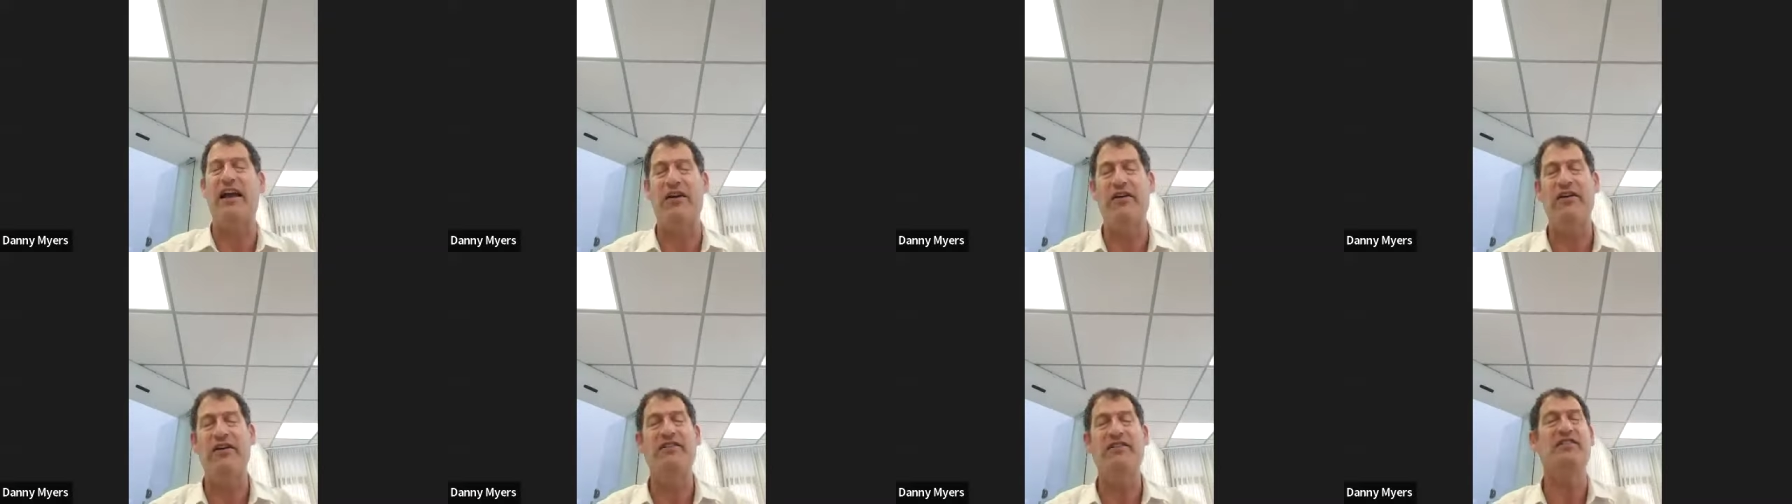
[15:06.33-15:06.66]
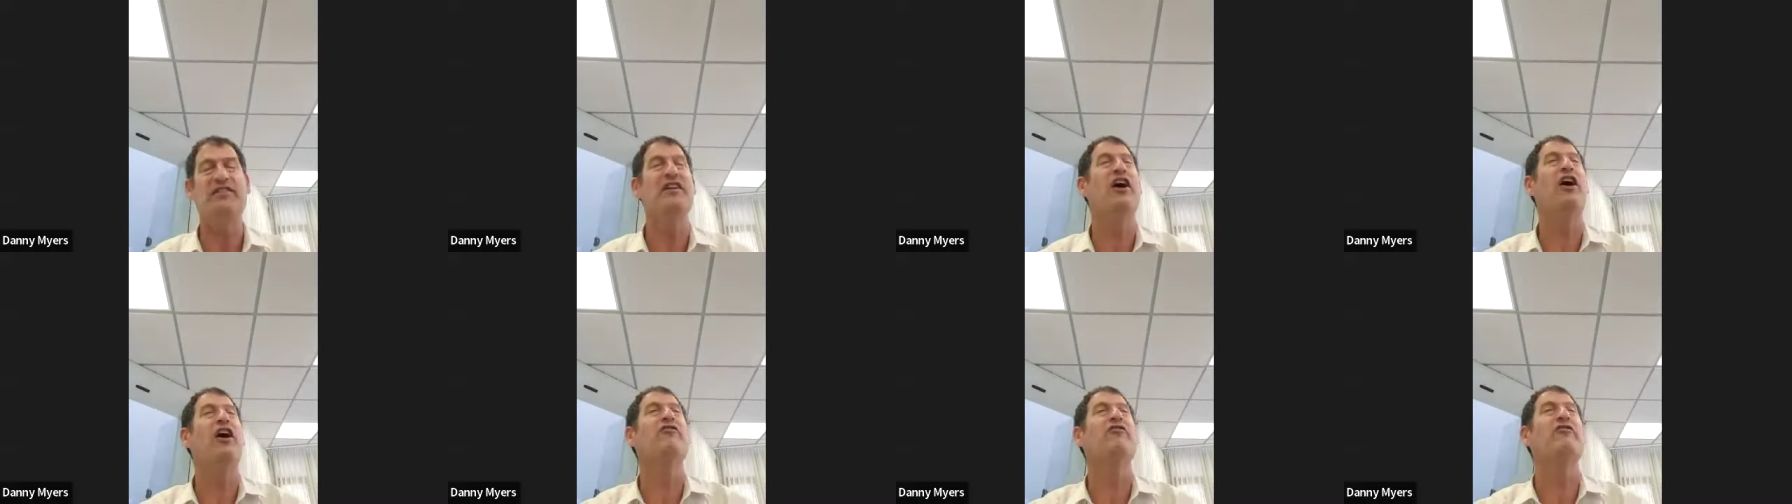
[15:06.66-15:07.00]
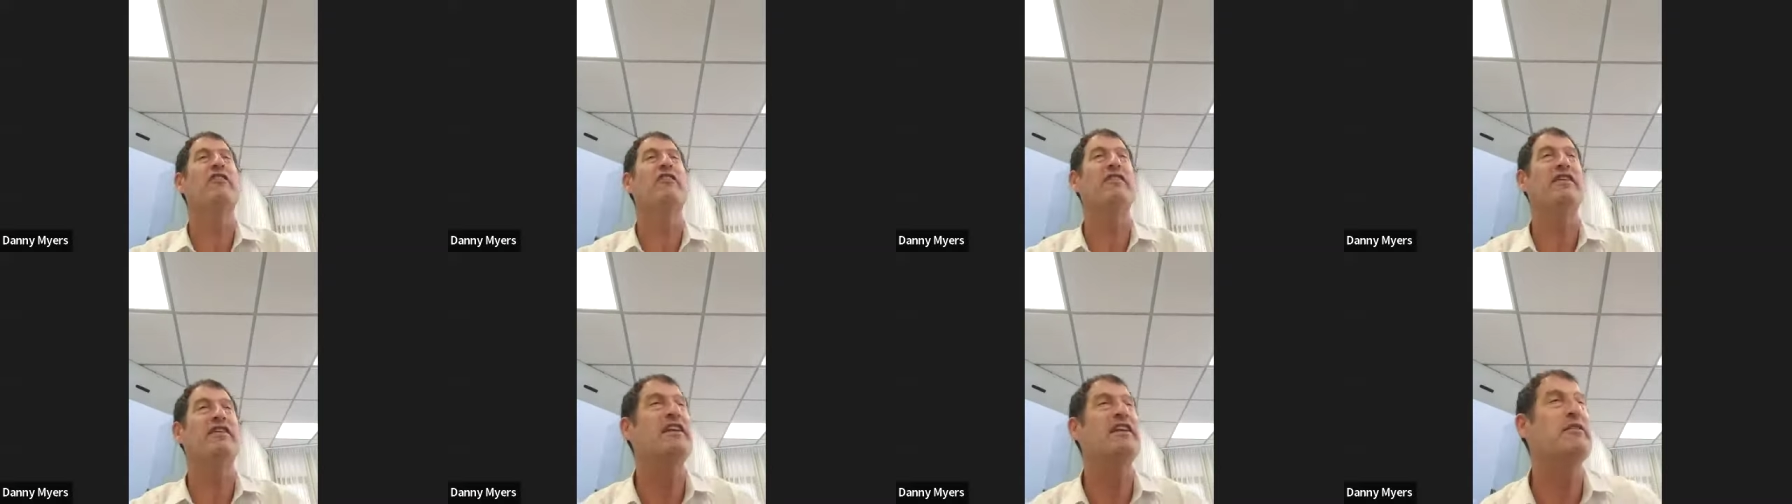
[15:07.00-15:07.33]
only is an
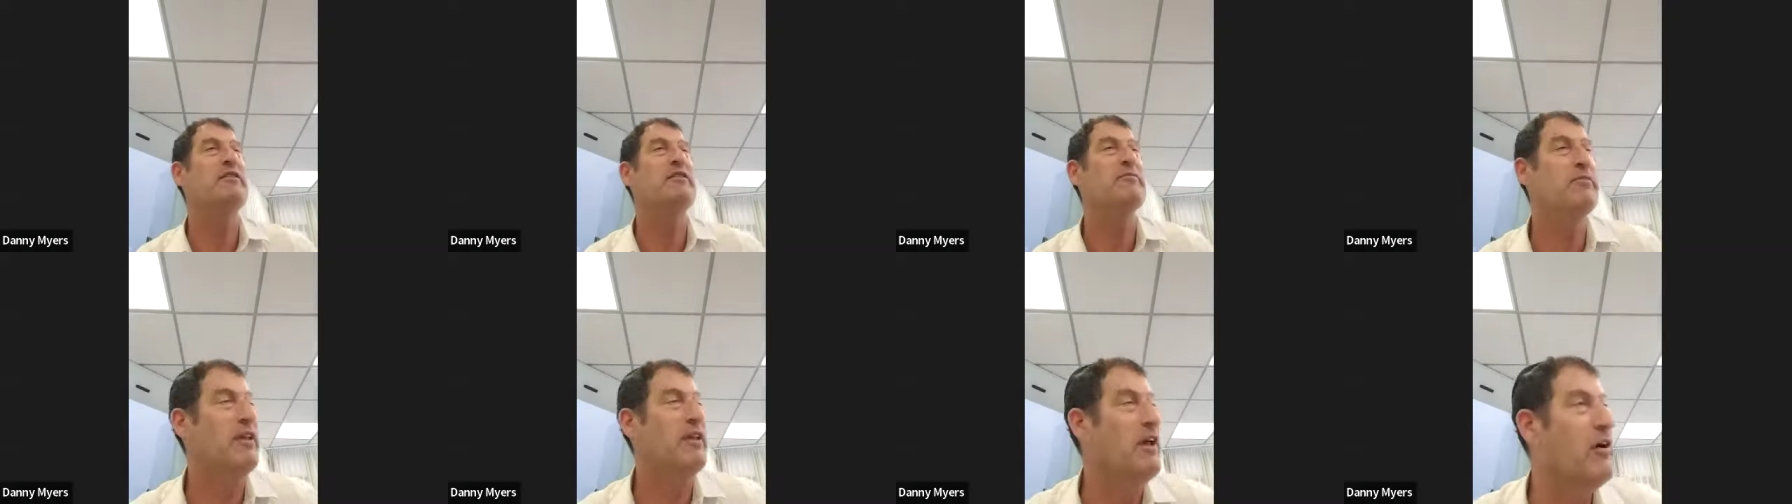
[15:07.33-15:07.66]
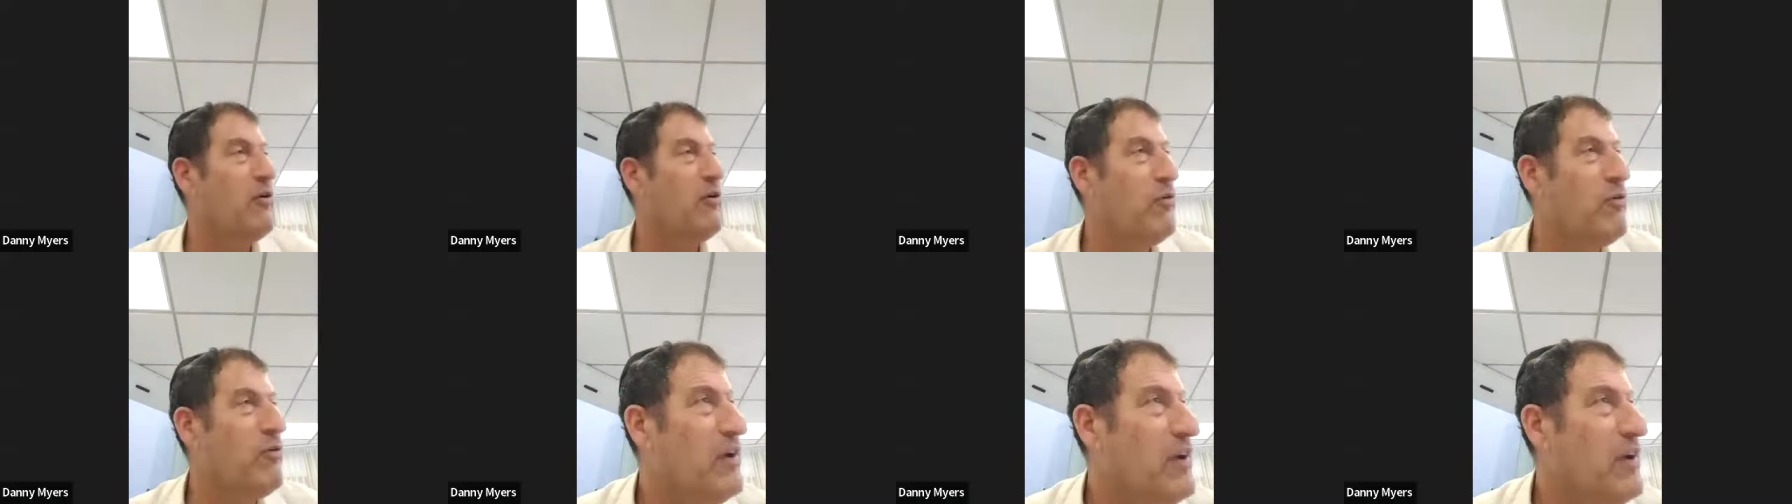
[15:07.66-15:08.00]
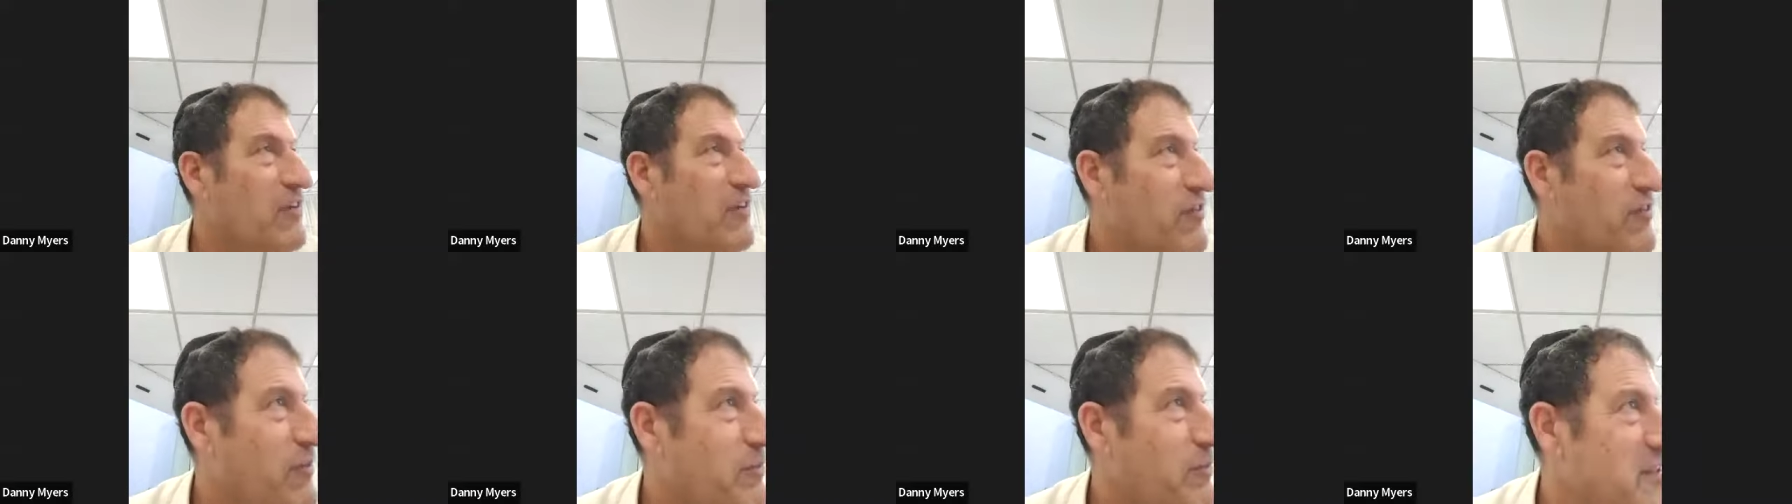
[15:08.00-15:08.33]
Arev can he blow
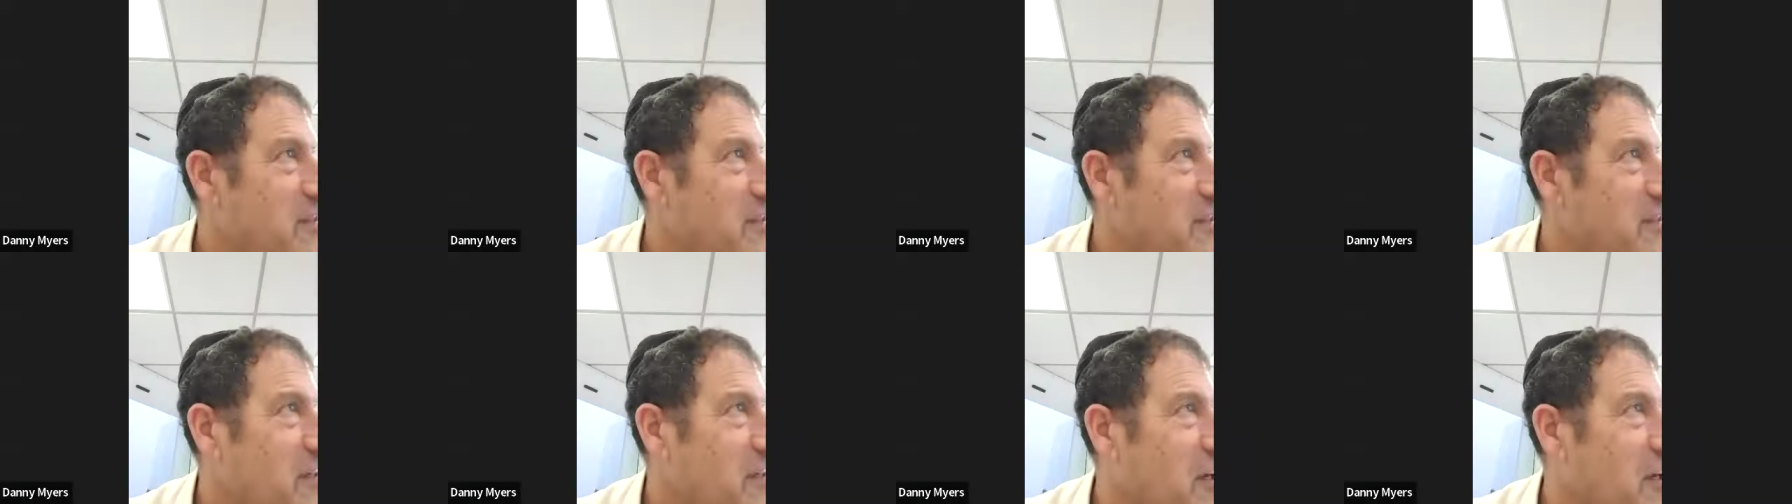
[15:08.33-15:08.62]
for Mr.